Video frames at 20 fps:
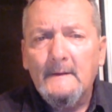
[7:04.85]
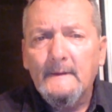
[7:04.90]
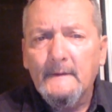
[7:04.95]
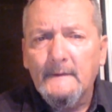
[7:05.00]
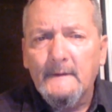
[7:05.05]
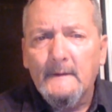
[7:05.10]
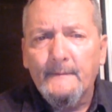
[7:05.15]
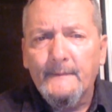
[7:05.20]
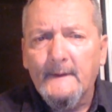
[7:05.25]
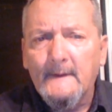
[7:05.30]

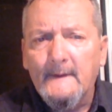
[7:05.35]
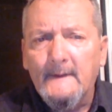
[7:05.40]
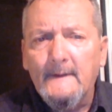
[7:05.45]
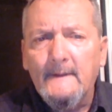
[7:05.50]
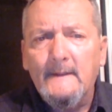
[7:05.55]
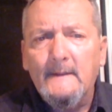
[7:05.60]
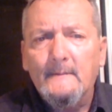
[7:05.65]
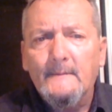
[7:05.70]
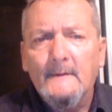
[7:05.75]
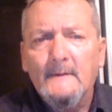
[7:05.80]
Something
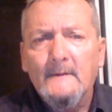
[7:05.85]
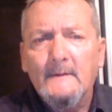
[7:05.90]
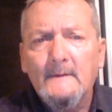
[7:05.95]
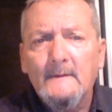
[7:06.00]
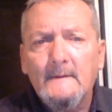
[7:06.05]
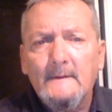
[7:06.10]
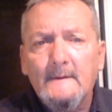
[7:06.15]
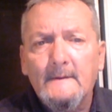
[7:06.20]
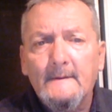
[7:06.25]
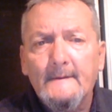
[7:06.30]
evil
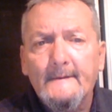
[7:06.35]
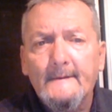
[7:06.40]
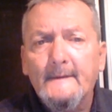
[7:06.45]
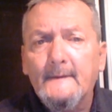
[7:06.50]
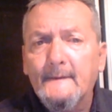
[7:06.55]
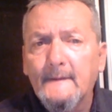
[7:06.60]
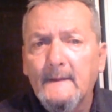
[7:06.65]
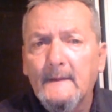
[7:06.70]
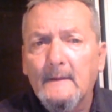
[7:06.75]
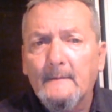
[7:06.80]

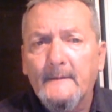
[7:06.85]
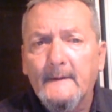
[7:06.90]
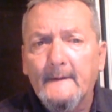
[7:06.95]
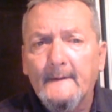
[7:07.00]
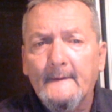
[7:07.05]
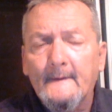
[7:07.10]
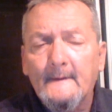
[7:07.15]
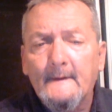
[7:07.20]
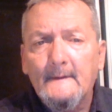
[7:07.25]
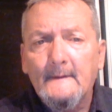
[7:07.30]
is
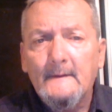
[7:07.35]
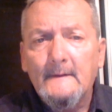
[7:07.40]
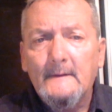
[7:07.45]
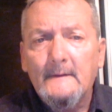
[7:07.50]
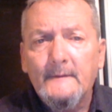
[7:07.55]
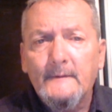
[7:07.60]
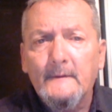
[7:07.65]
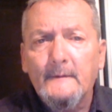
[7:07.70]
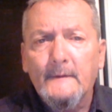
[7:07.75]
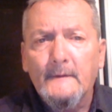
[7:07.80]
coming
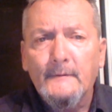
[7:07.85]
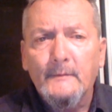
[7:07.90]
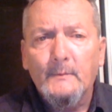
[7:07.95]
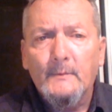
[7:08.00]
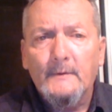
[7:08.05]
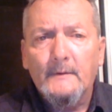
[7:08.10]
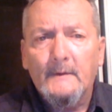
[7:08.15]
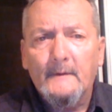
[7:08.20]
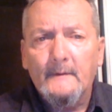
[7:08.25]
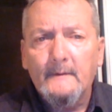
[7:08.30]
to this
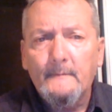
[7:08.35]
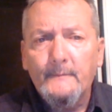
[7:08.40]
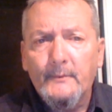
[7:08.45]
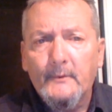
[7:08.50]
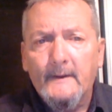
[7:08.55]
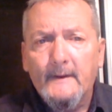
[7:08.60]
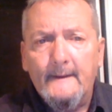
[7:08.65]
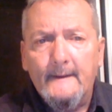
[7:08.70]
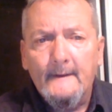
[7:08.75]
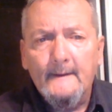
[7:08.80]
world.
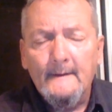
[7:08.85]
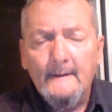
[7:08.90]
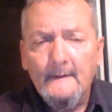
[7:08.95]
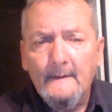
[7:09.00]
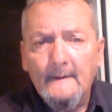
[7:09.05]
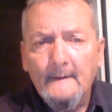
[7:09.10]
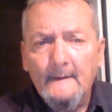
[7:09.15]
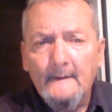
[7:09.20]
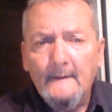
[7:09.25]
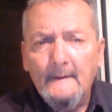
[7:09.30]
Pray
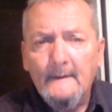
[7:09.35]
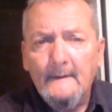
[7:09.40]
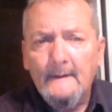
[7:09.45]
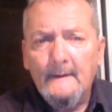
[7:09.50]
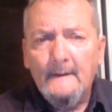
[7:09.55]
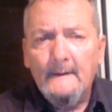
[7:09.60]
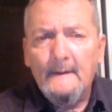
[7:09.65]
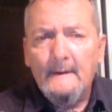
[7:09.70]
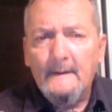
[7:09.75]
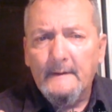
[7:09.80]

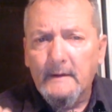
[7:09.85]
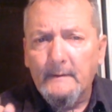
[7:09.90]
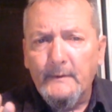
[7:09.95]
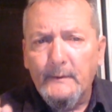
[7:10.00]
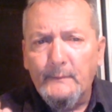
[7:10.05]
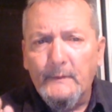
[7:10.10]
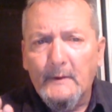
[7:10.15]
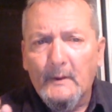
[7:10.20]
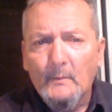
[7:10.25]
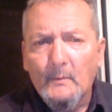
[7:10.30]
to
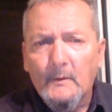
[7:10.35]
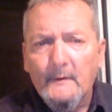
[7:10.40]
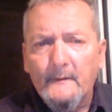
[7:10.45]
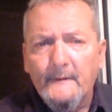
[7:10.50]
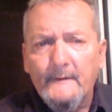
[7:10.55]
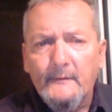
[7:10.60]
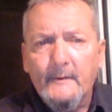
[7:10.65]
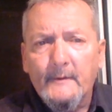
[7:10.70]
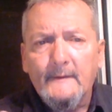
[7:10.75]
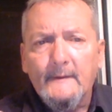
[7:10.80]
be found
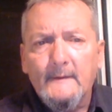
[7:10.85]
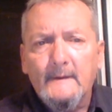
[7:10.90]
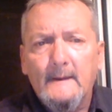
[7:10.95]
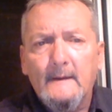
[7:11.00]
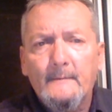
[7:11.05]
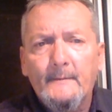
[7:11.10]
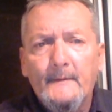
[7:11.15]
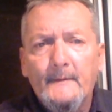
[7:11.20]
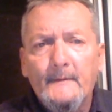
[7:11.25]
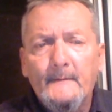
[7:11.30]
worthy to
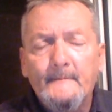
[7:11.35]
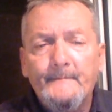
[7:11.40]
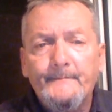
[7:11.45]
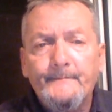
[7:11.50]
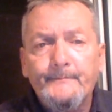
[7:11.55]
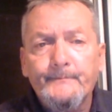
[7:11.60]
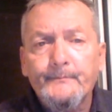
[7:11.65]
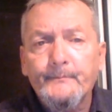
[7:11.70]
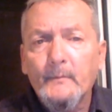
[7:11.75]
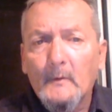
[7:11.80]
escape
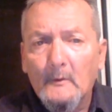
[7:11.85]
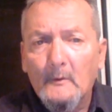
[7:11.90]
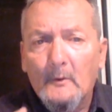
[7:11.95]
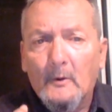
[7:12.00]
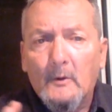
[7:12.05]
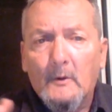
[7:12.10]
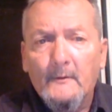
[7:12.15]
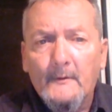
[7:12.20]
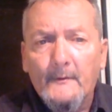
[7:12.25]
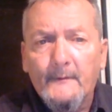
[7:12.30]

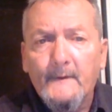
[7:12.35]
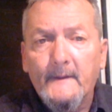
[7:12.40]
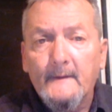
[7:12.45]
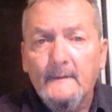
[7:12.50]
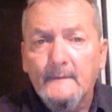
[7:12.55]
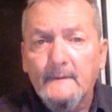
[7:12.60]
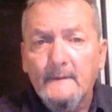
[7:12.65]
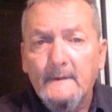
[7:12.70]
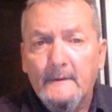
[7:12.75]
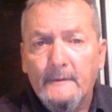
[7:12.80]
all the
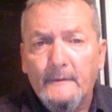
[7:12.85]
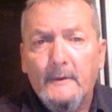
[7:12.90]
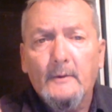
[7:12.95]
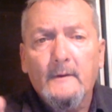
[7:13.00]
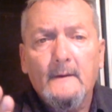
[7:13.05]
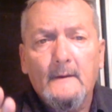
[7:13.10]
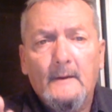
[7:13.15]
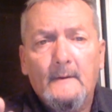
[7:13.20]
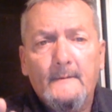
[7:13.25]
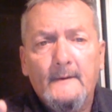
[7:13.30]
things. And they're
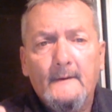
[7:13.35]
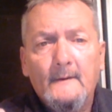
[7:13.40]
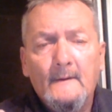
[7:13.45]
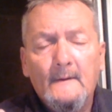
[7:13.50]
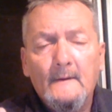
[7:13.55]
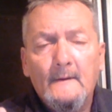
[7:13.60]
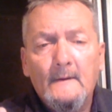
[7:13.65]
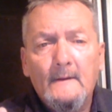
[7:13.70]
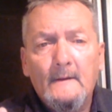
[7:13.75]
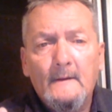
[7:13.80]
coming.
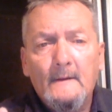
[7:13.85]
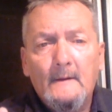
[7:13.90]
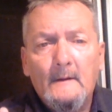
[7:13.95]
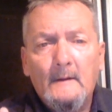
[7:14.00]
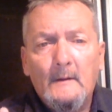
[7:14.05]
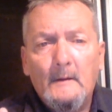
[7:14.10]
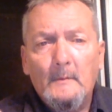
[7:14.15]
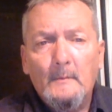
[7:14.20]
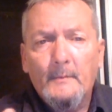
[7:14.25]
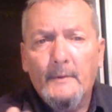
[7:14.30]

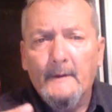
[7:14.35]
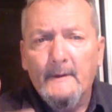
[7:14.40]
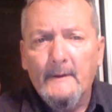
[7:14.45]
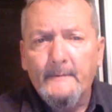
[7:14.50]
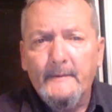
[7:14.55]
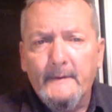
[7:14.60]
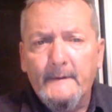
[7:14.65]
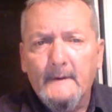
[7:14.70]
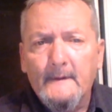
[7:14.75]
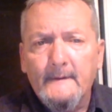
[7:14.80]
But let
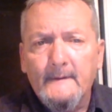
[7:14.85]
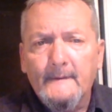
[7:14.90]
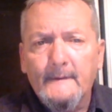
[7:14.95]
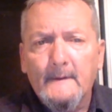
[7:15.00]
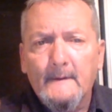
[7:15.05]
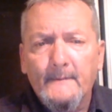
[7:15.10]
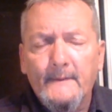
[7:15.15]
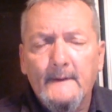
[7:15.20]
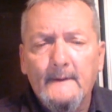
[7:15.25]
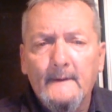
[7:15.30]
me tell you
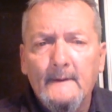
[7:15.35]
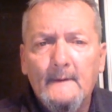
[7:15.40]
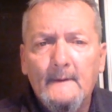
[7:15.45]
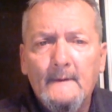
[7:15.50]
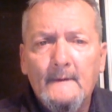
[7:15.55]
something.